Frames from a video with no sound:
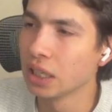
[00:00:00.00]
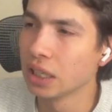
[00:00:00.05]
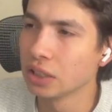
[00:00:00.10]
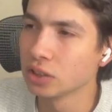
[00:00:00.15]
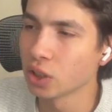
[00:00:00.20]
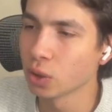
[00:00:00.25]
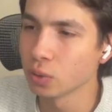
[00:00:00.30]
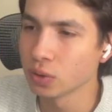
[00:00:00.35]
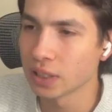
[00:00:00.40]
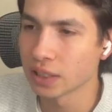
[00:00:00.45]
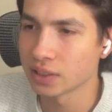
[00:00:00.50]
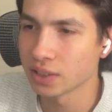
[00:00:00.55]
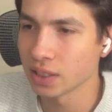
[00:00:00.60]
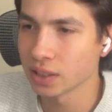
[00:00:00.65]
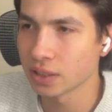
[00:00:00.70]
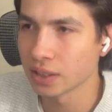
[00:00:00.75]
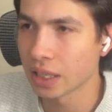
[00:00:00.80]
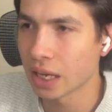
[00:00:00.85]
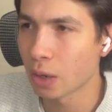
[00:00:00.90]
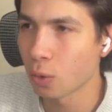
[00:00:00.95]
So that's
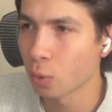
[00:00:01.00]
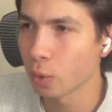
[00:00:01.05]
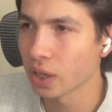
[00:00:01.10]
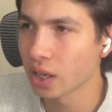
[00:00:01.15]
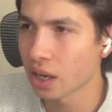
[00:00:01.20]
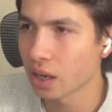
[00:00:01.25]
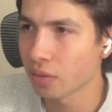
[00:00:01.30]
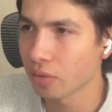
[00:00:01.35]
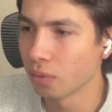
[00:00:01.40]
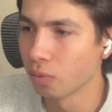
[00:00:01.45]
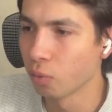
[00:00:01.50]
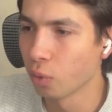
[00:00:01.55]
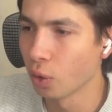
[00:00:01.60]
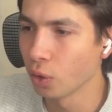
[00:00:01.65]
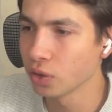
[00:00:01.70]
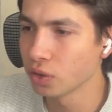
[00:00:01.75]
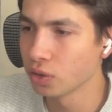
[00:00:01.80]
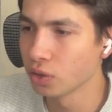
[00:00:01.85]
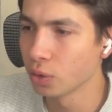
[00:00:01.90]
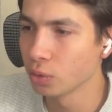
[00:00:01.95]
it. Now we have
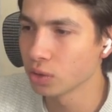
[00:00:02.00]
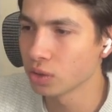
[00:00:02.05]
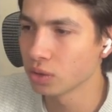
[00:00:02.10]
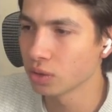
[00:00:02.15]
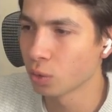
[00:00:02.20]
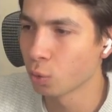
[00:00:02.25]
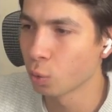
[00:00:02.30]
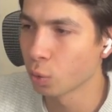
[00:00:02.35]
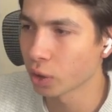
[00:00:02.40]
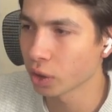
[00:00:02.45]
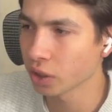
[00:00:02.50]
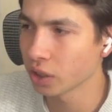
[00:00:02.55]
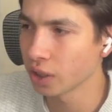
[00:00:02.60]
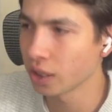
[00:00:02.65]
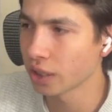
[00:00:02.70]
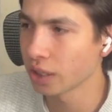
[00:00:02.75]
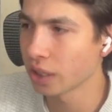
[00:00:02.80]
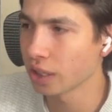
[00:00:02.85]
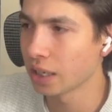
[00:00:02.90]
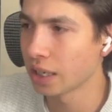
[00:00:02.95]
voice notes
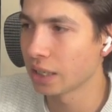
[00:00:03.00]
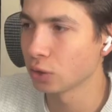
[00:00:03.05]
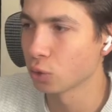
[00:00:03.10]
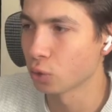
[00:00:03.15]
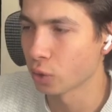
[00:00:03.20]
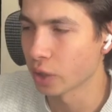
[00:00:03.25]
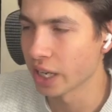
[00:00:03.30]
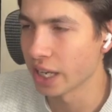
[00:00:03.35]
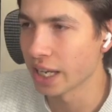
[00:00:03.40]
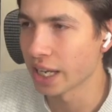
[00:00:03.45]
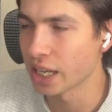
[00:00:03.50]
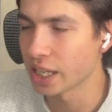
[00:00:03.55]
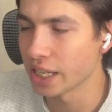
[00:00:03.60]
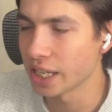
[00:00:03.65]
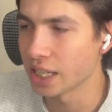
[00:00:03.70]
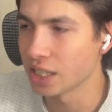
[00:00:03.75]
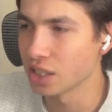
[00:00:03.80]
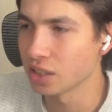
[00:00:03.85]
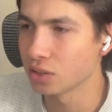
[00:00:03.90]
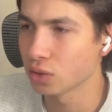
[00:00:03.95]
working and our AI
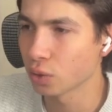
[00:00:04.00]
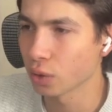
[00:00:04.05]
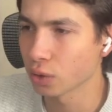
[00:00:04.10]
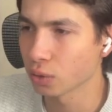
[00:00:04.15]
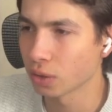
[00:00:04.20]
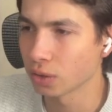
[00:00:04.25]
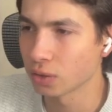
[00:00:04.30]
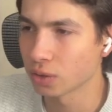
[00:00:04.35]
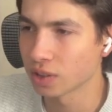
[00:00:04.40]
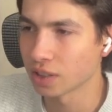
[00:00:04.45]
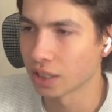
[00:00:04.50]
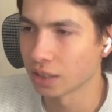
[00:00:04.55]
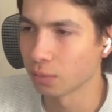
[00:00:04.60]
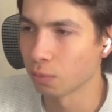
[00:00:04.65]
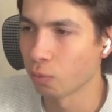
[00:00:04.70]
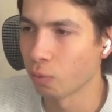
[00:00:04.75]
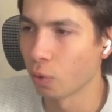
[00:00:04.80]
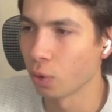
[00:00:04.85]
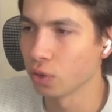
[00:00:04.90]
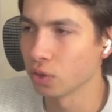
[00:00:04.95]
agent is going to understand
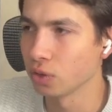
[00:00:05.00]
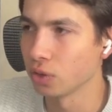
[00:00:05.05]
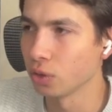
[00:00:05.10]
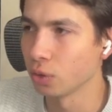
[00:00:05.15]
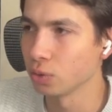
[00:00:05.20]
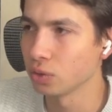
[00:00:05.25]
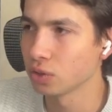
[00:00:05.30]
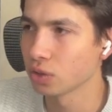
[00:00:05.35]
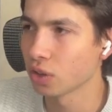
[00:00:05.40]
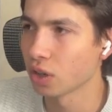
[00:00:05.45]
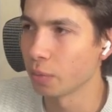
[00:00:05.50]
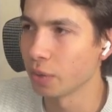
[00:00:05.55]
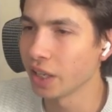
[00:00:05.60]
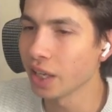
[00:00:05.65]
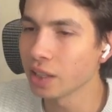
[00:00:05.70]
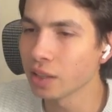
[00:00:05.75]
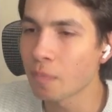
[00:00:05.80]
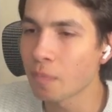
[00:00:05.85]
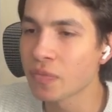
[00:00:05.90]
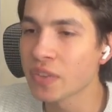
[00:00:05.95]
voice notes coming
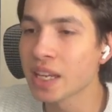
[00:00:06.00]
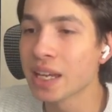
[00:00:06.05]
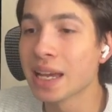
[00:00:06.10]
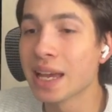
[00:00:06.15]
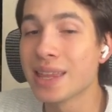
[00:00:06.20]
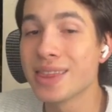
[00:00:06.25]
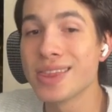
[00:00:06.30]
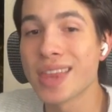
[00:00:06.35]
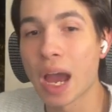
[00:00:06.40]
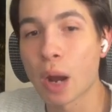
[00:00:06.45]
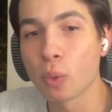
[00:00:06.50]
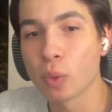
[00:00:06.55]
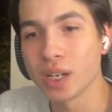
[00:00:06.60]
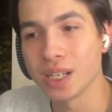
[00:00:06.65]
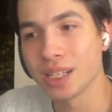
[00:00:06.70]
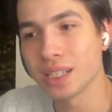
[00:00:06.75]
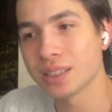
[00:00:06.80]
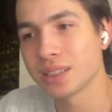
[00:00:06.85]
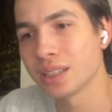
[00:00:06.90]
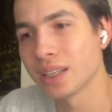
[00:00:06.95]
in. Now we
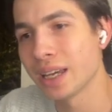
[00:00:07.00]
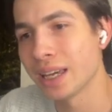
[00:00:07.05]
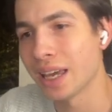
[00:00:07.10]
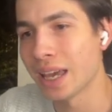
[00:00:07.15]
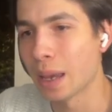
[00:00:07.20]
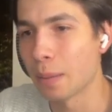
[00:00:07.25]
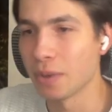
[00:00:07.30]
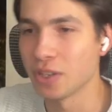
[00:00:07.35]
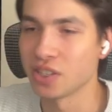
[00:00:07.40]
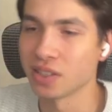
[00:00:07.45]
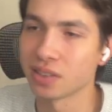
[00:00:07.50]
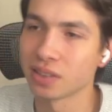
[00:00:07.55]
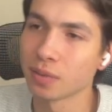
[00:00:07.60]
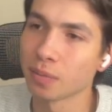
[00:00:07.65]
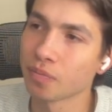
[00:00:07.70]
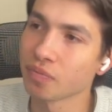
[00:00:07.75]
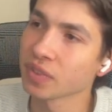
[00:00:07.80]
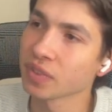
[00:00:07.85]
need images.